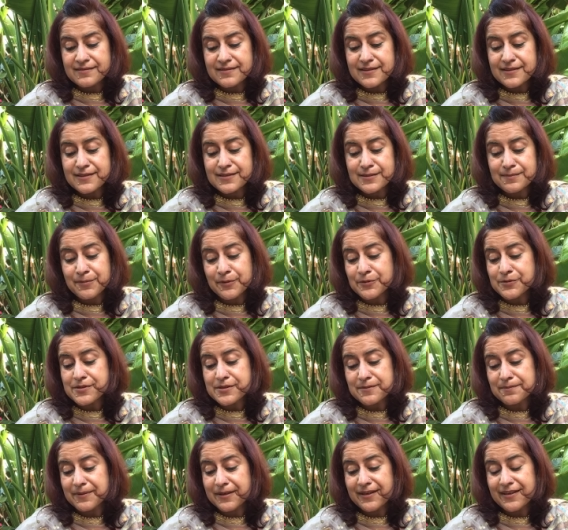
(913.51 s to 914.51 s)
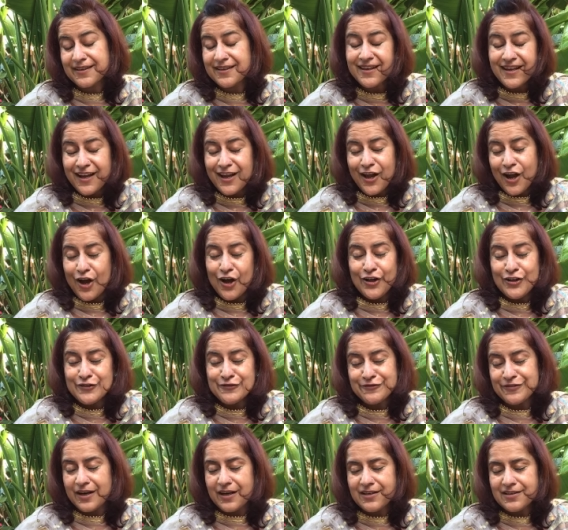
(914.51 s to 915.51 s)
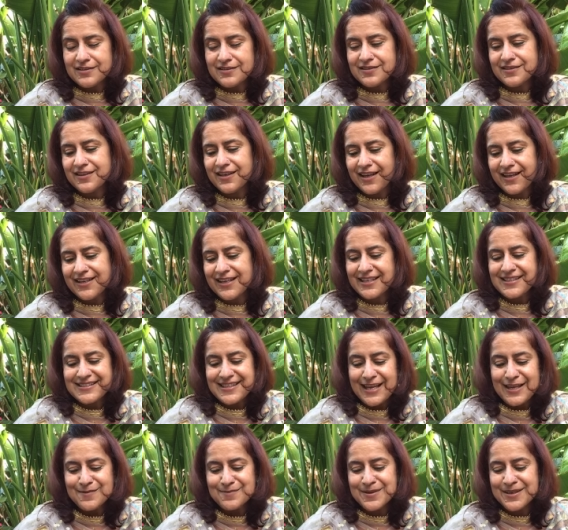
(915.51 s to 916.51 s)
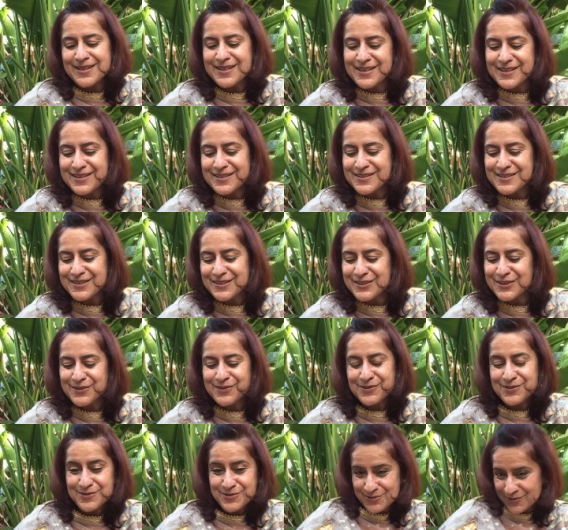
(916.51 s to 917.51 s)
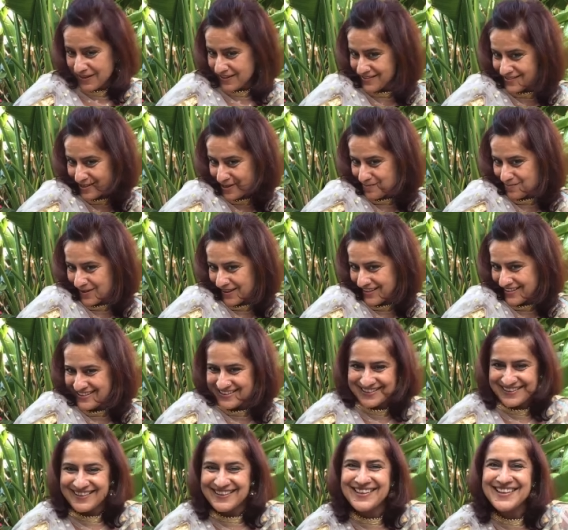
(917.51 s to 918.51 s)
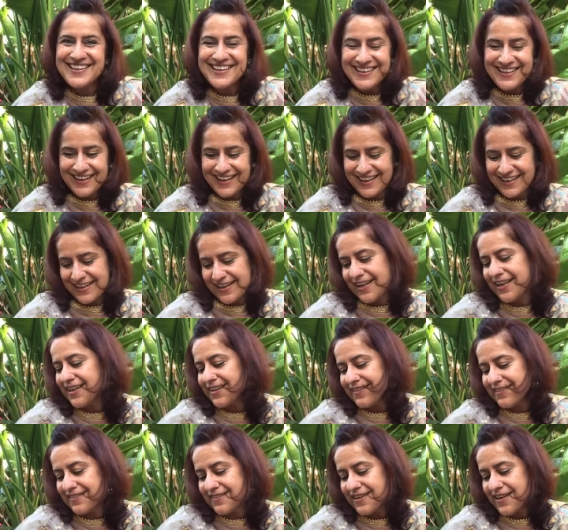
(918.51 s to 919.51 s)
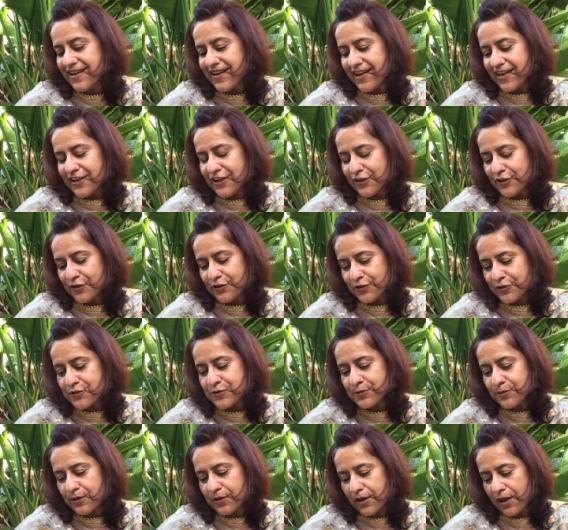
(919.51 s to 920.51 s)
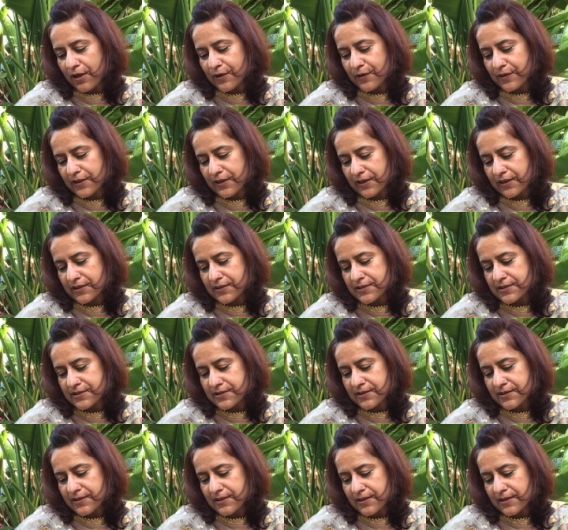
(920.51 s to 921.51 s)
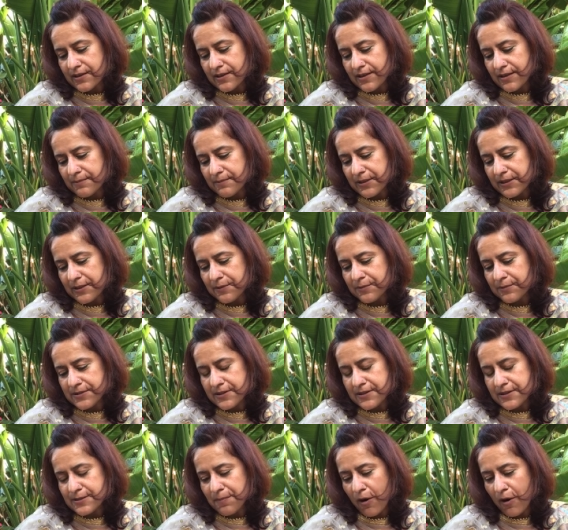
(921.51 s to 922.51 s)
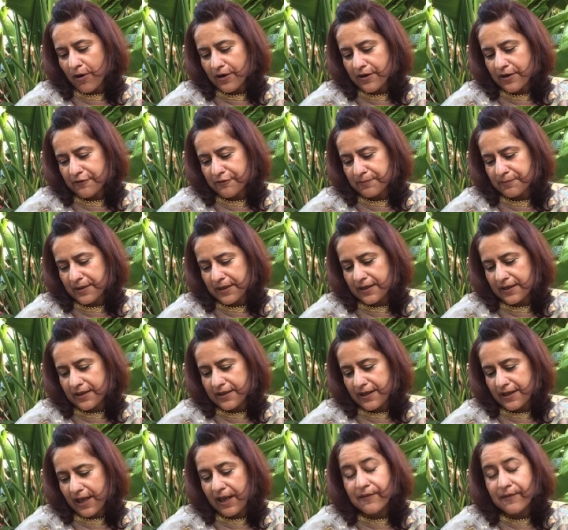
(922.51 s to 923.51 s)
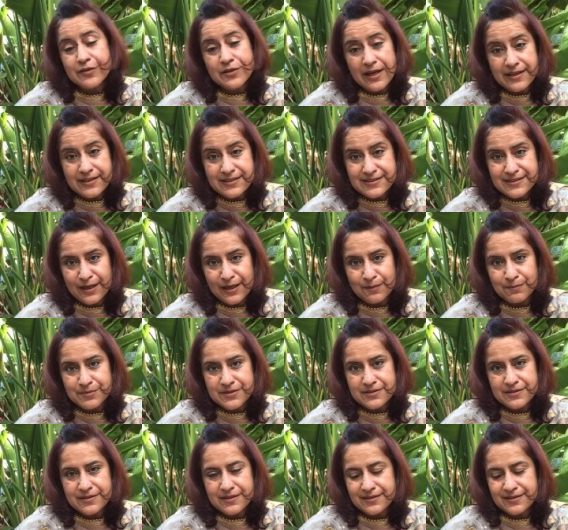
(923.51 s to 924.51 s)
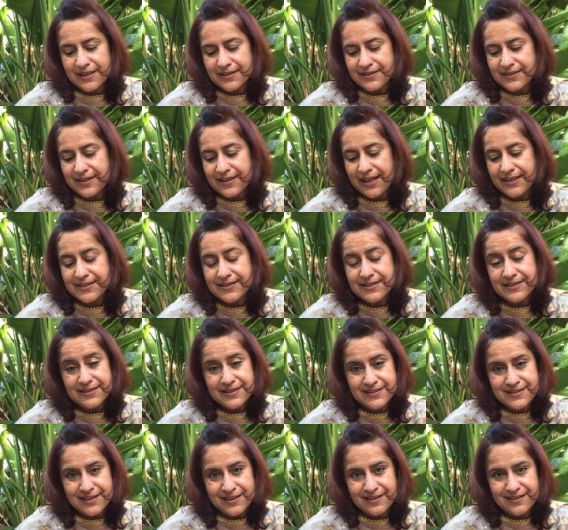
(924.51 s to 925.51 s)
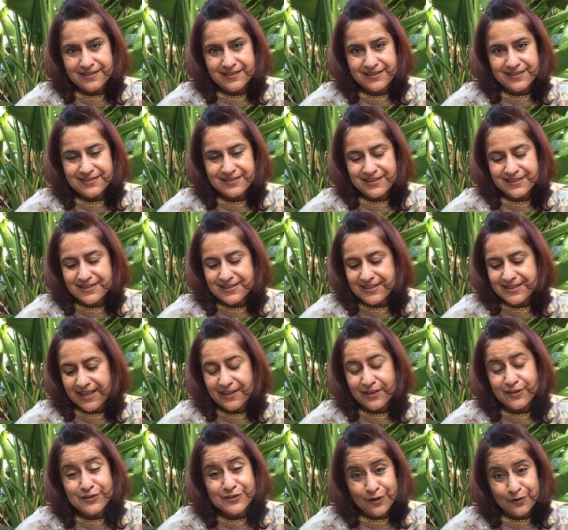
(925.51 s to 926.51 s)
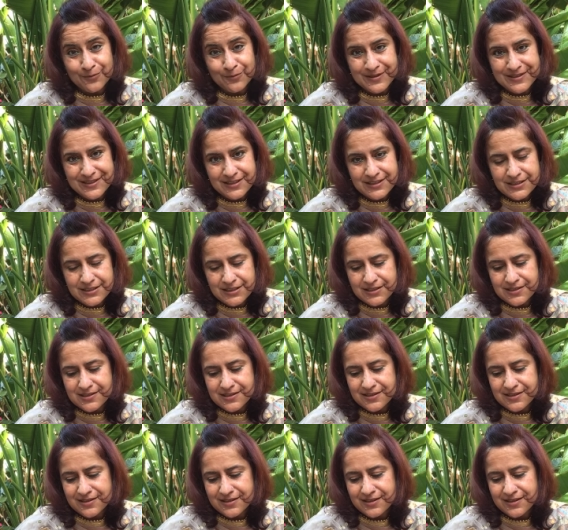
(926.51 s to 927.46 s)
It's supposed to be all fun and excitement, and you dress up. I did. And you do a lot of things. But there was this part of me, and I have to accept that the light and the dark, that the cycles always exist.